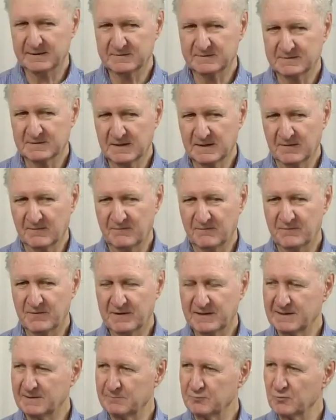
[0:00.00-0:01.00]
is
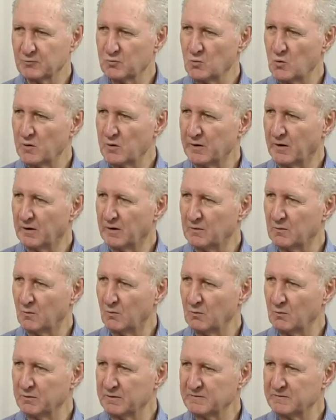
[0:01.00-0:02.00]
filling up with water
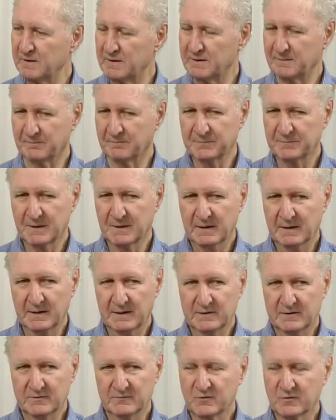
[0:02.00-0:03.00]
all the time.
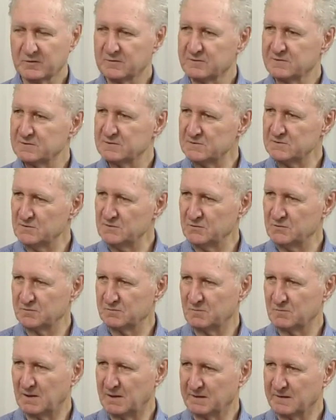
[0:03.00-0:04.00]
You've got
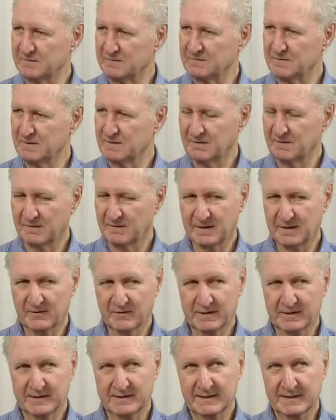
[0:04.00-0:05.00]
disused mines that
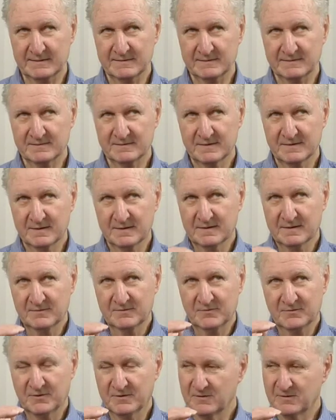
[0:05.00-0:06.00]
are getting
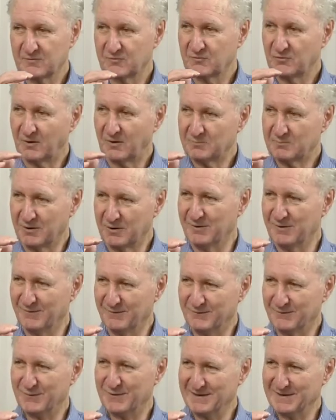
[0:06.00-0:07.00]
to the top of
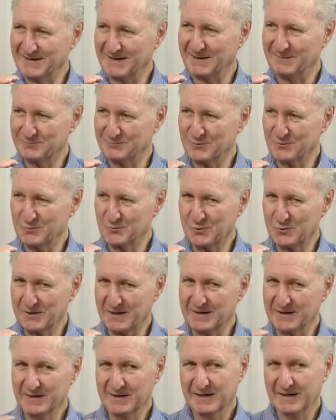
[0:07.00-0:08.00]
filling up with
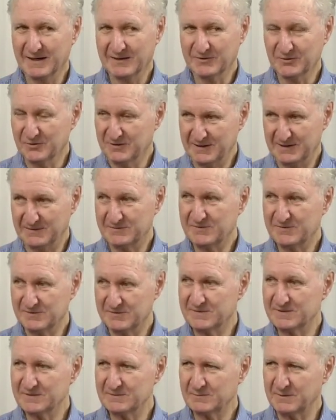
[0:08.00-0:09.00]
water, and you need to
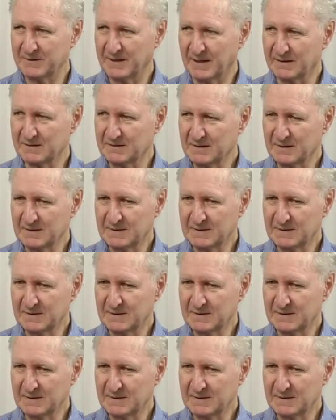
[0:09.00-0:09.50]
deal with that.